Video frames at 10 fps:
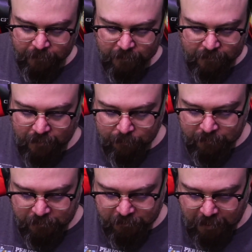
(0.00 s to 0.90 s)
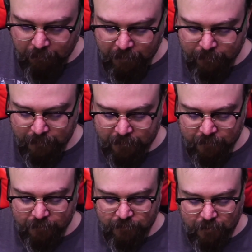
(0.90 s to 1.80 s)
Stop shouting,
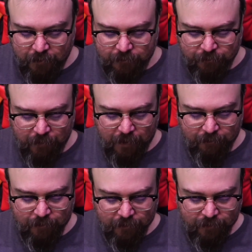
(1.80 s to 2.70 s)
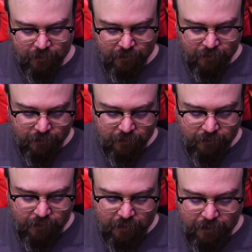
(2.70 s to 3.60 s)
mister, there's guards around!
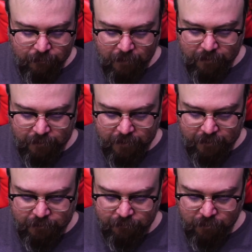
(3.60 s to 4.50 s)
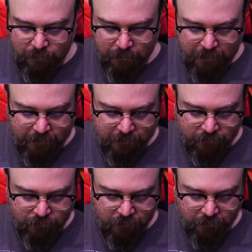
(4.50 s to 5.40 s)
Ern let the water gush for a moment as he
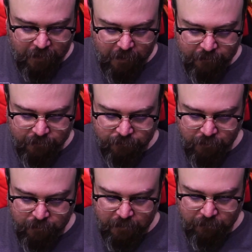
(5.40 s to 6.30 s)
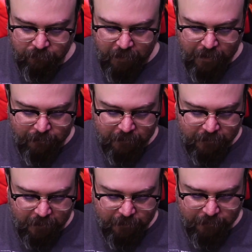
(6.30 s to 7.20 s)
struggled out of his robe and then rammed the
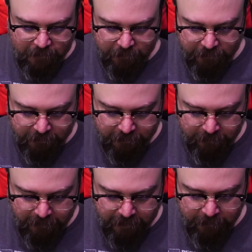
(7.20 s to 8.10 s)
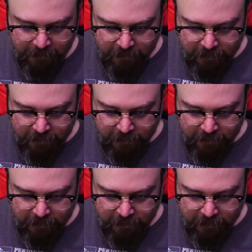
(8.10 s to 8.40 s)
sodden material into the pipe.